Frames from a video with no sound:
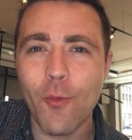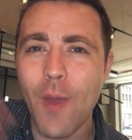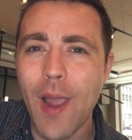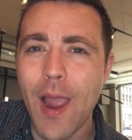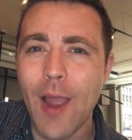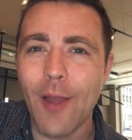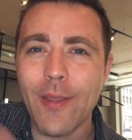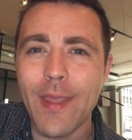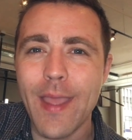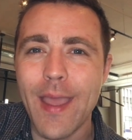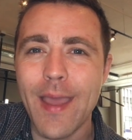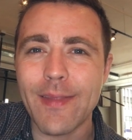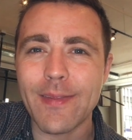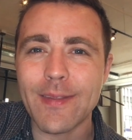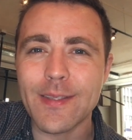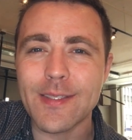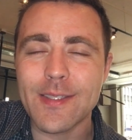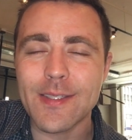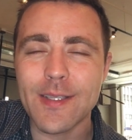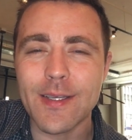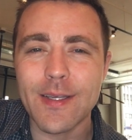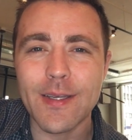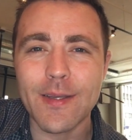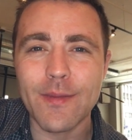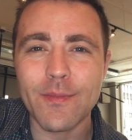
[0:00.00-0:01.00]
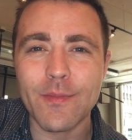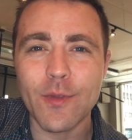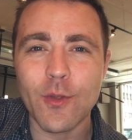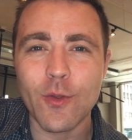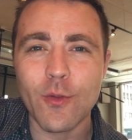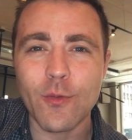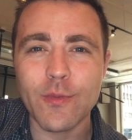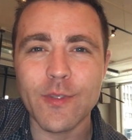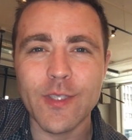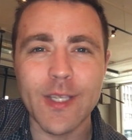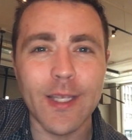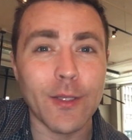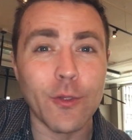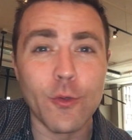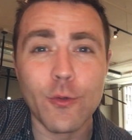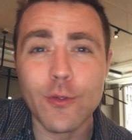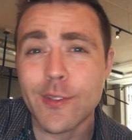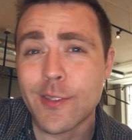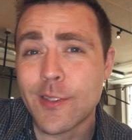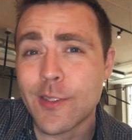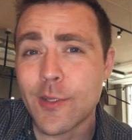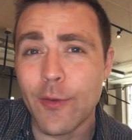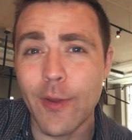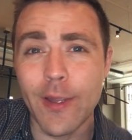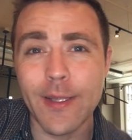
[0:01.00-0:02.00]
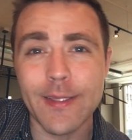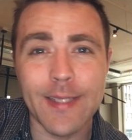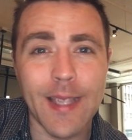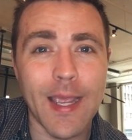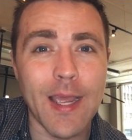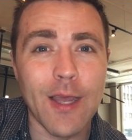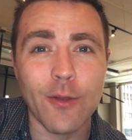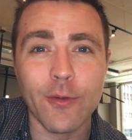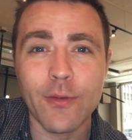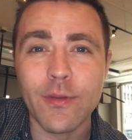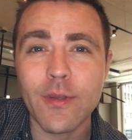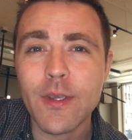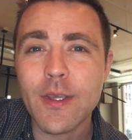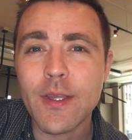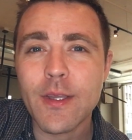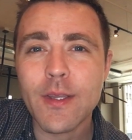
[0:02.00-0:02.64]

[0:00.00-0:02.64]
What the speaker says: wow, yeah, this, St. Louis is a great town.